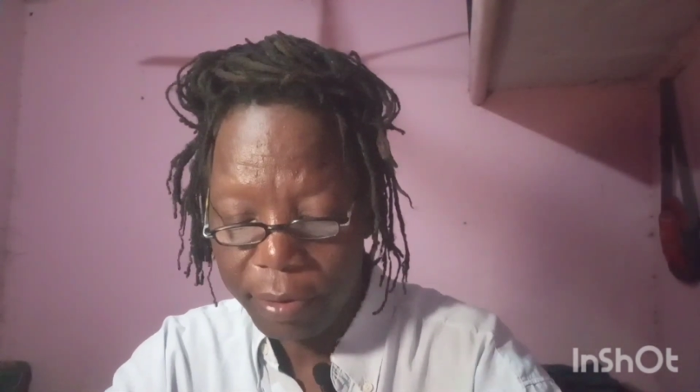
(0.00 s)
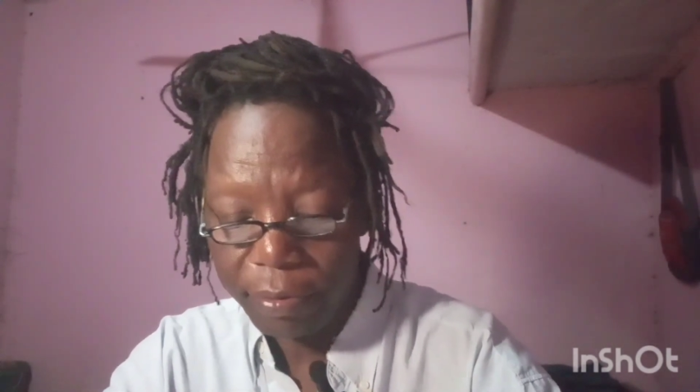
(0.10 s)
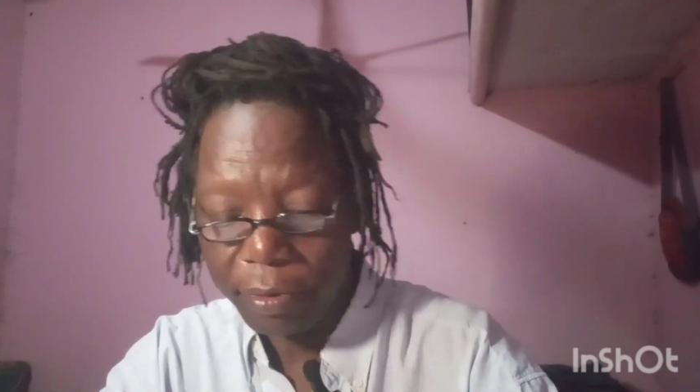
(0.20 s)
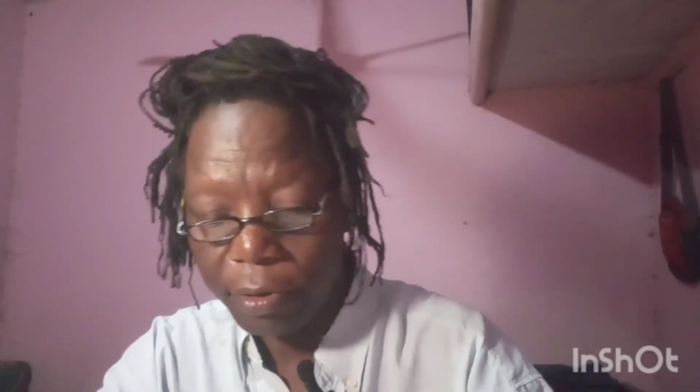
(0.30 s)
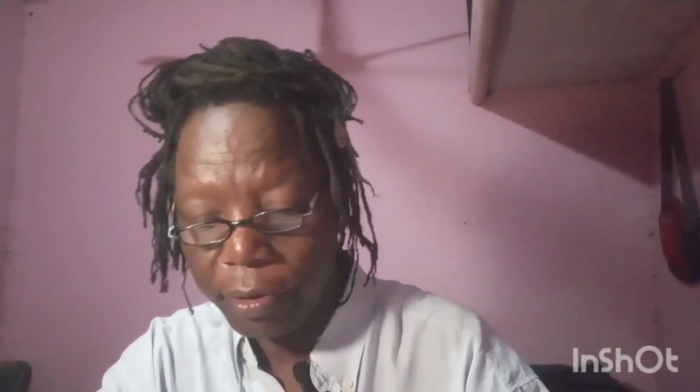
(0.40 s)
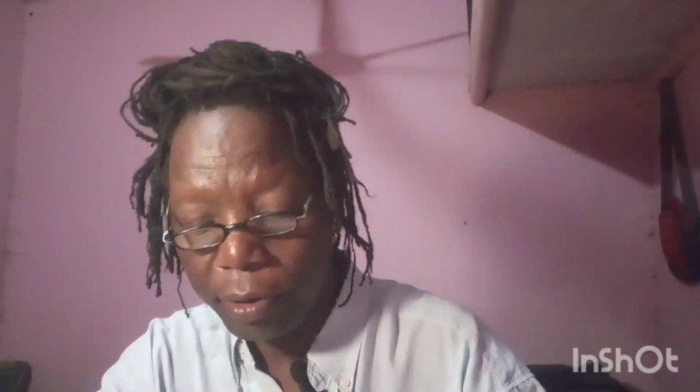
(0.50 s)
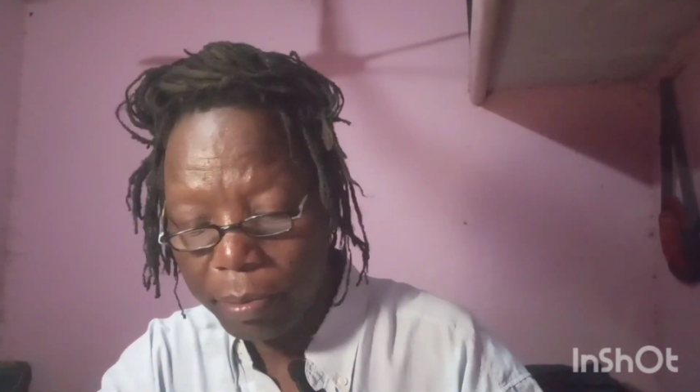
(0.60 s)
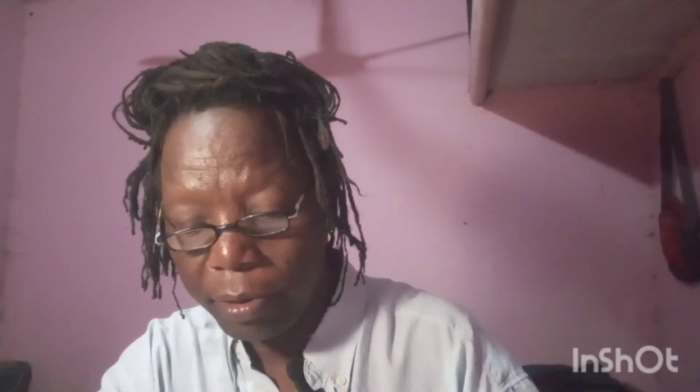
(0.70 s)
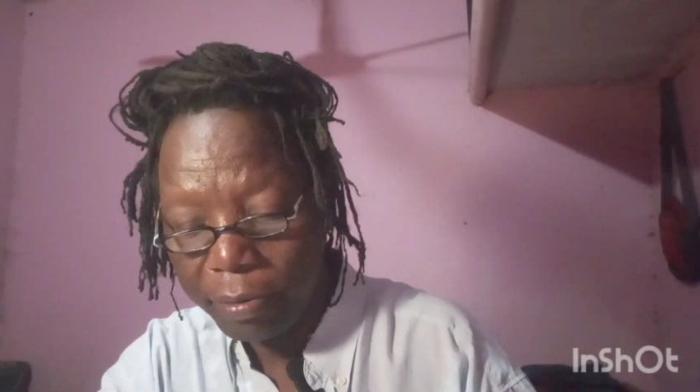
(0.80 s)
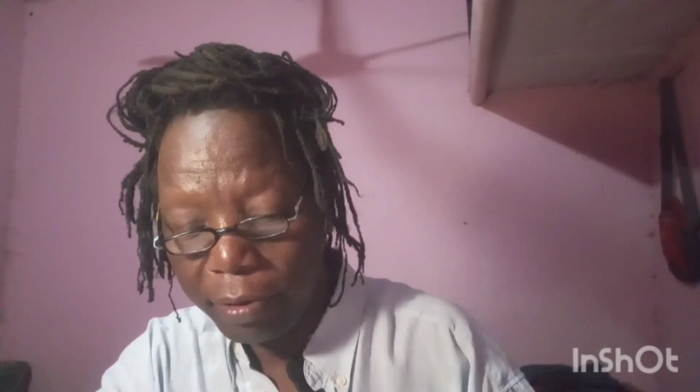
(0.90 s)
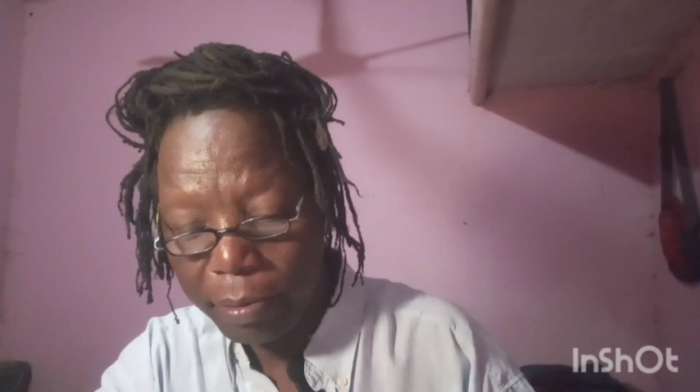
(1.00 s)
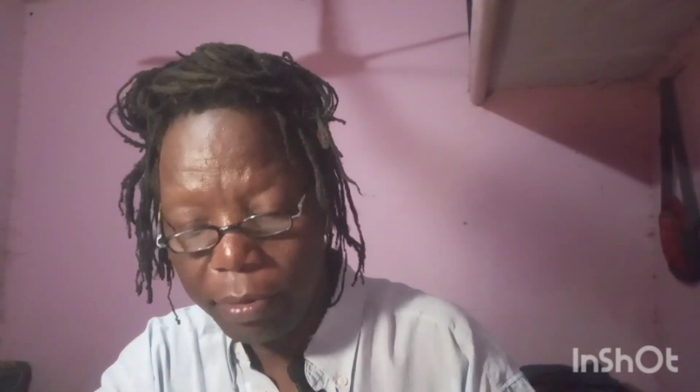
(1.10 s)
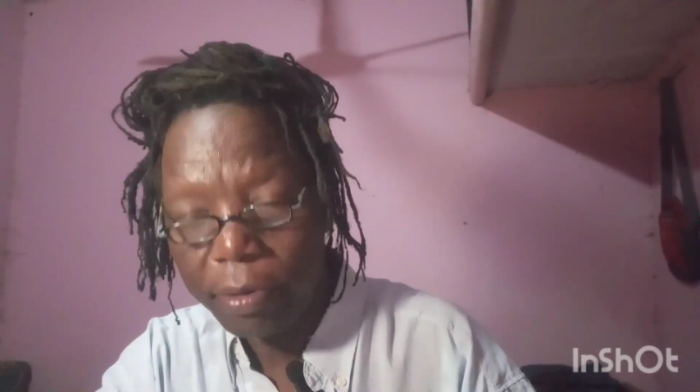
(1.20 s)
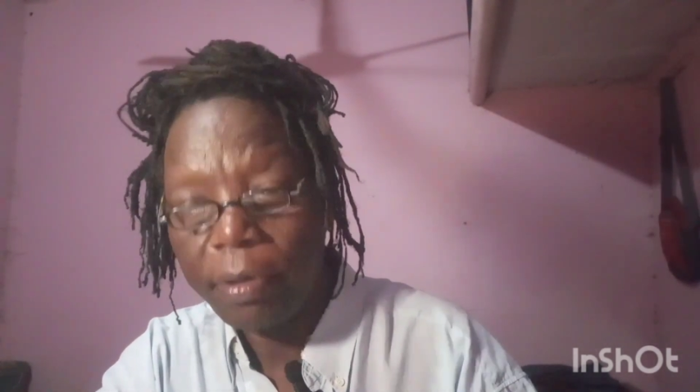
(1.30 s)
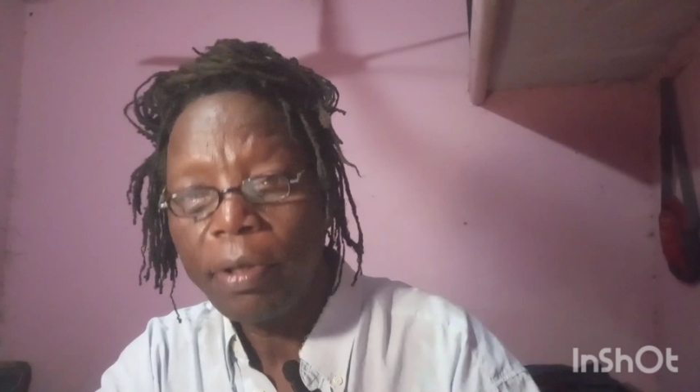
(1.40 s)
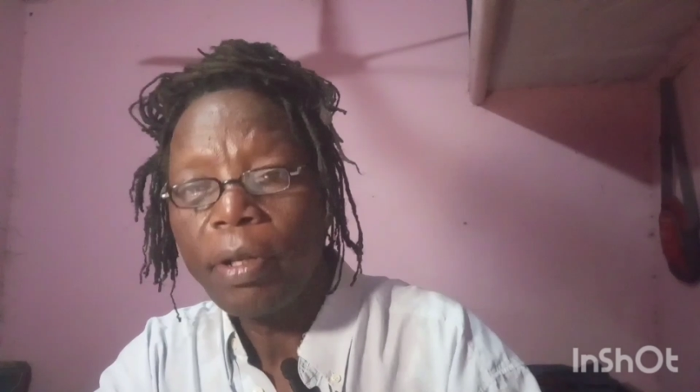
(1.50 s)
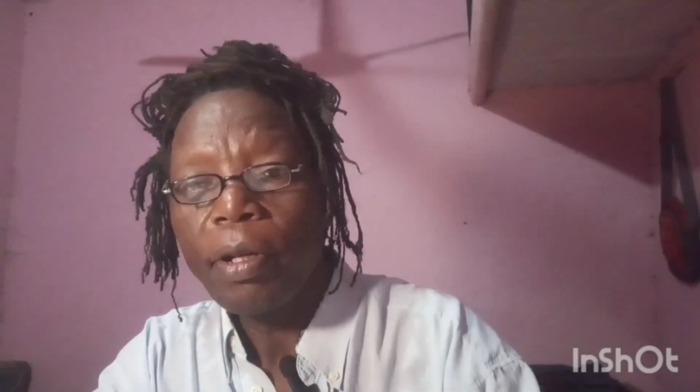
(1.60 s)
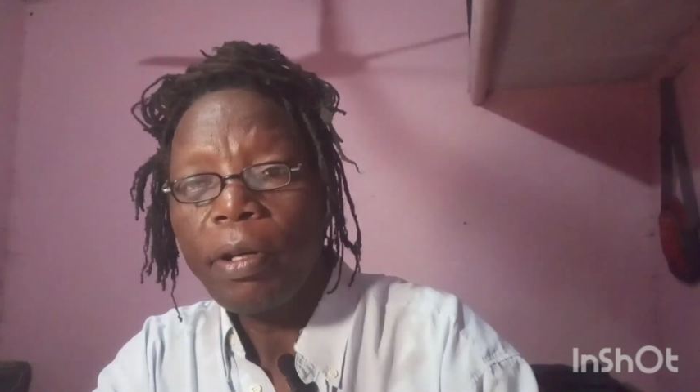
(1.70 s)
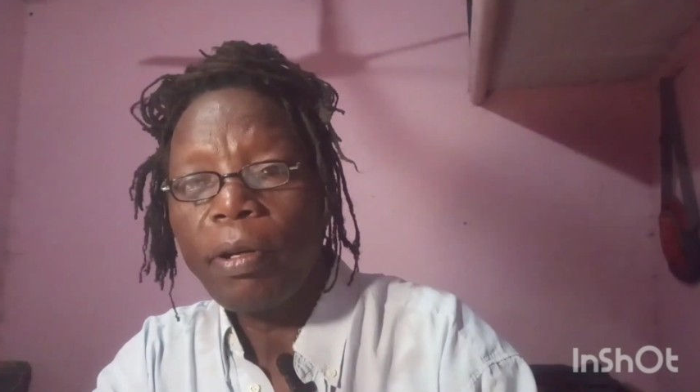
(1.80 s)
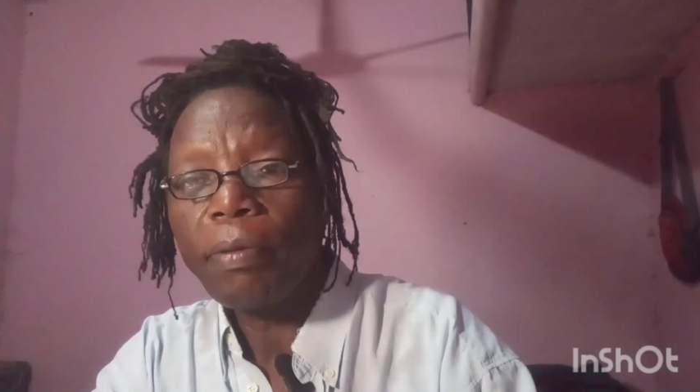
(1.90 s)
If you don't know about fermions,